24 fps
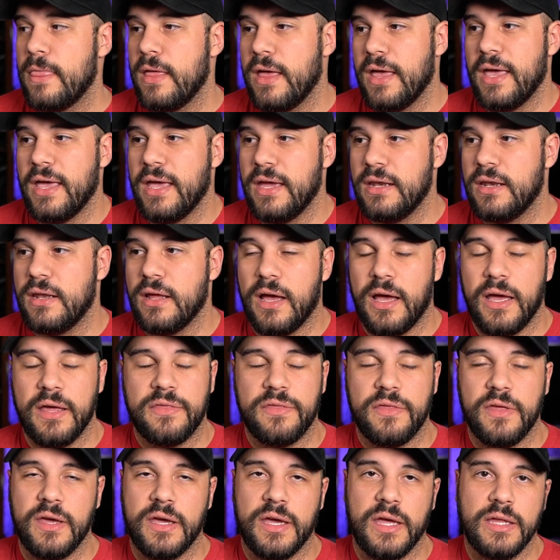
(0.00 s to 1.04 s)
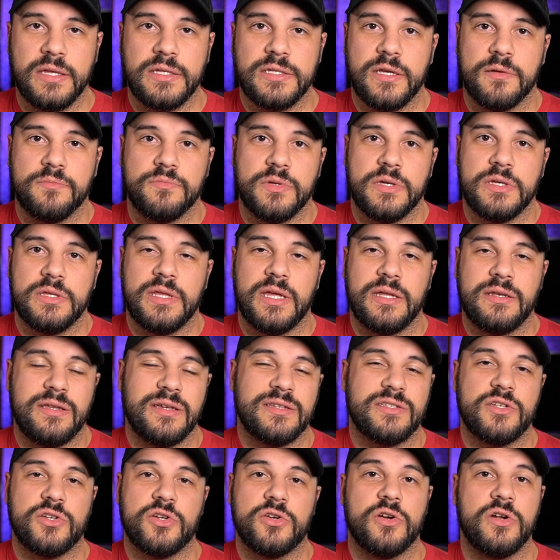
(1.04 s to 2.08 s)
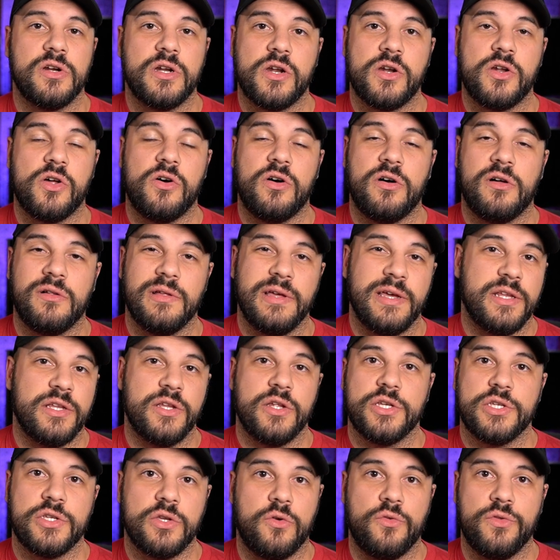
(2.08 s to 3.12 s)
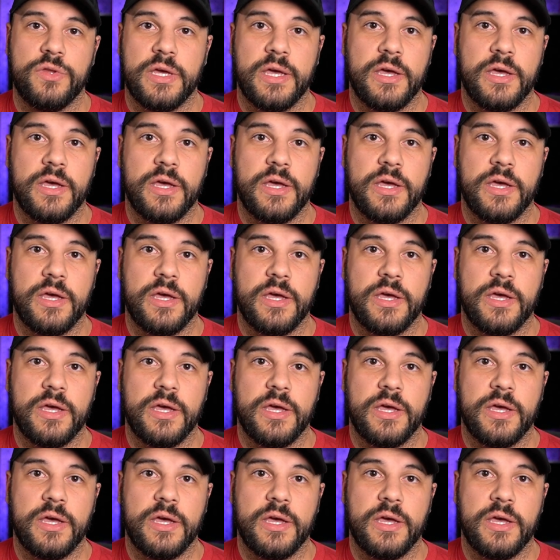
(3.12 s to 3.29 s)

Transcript: And I think it's something that doesn't hurt at all, it just only